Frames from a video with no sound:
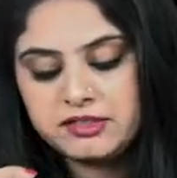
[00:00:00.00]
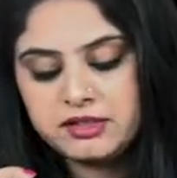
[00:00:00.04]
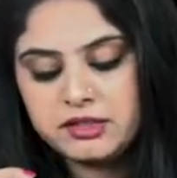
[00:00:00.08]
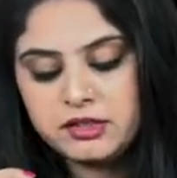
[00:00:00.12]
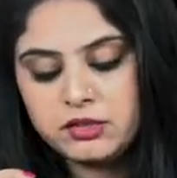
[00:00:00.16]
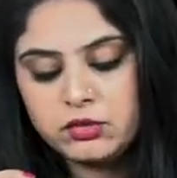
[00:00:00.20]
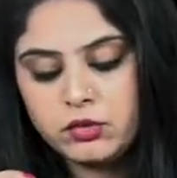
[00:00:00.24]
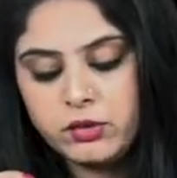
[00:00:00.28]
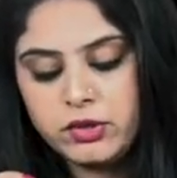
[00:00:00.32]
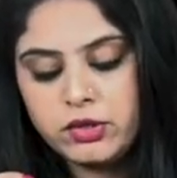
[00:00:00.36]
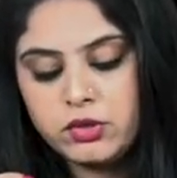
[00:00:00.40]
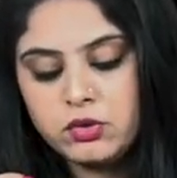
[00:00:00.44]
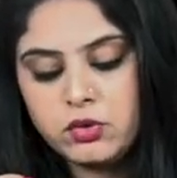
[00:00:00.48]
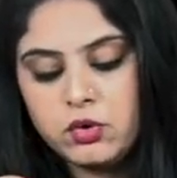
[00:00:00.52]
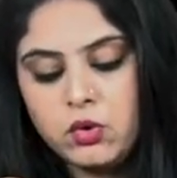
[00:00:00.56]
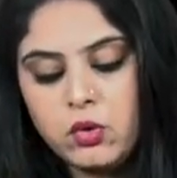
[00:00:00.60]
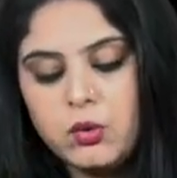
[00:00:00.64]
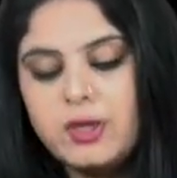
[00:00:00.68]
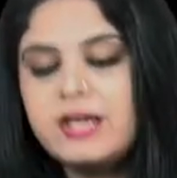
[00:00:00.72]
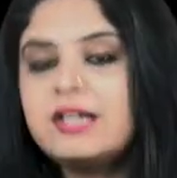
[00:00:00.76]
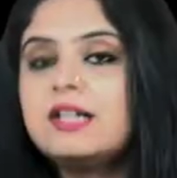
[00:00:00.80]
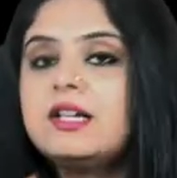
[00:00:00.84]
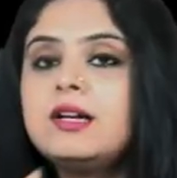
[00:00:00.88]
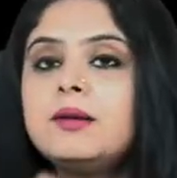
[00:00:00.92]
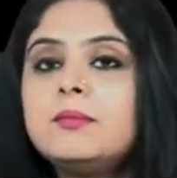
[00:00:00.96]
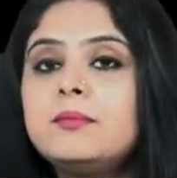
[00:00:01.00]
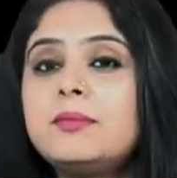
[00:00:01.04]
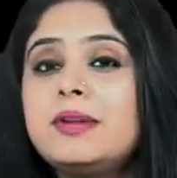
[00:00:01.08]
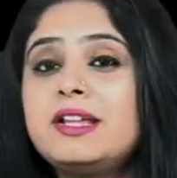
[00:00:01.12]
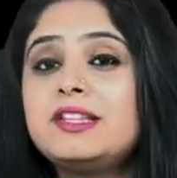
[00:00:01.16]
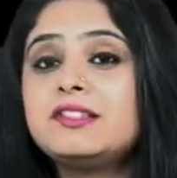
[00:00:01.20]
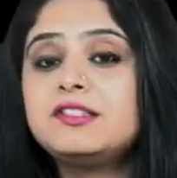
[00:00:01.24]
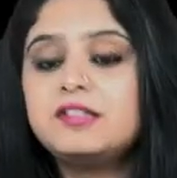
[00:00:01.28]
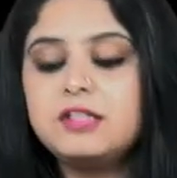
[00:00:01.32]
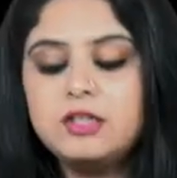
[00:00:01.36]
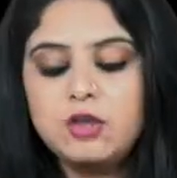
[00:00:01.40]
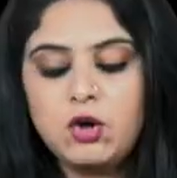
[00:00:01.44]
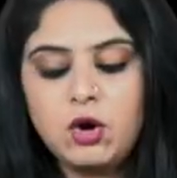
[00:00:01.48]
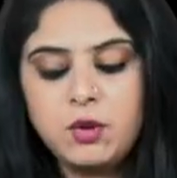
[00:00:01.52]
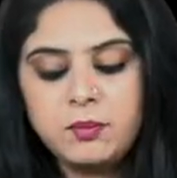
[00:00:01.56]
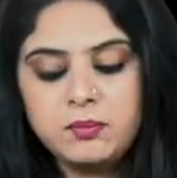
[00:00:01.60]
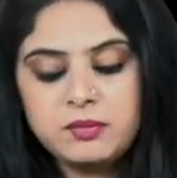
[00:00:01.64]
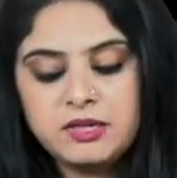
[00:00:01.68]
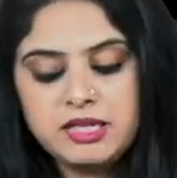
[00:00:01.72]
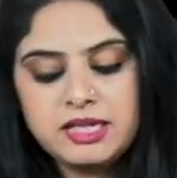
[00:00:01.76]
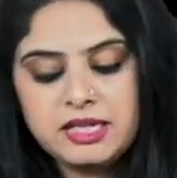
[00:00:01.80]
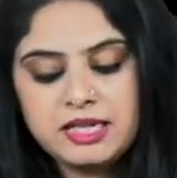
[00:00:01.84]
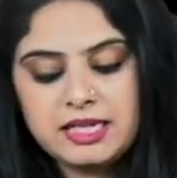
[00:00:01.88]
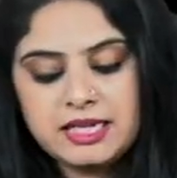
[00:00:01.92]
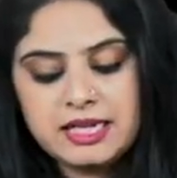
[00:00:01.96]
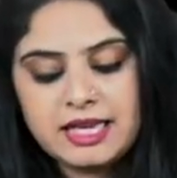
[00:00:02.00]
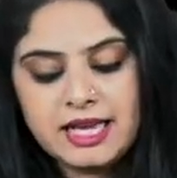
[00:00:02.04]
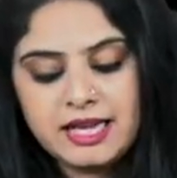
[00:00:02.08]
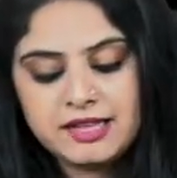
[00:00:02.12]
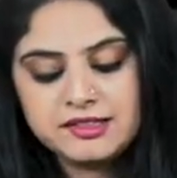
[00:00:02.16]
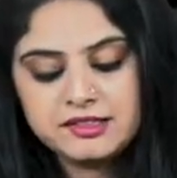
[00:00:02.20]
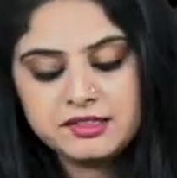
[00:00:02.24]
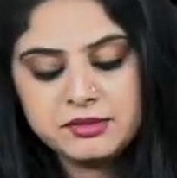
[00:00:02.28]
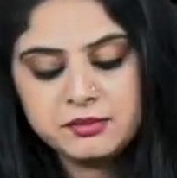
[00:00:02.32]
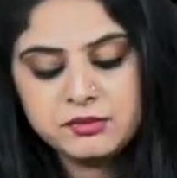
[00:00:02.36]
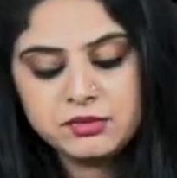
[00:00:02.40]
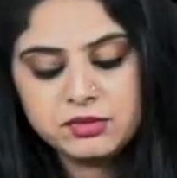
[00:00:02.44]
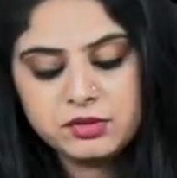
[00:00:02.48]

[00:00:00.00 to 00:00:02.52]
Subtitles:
It is going to go and compress the optic chiasm.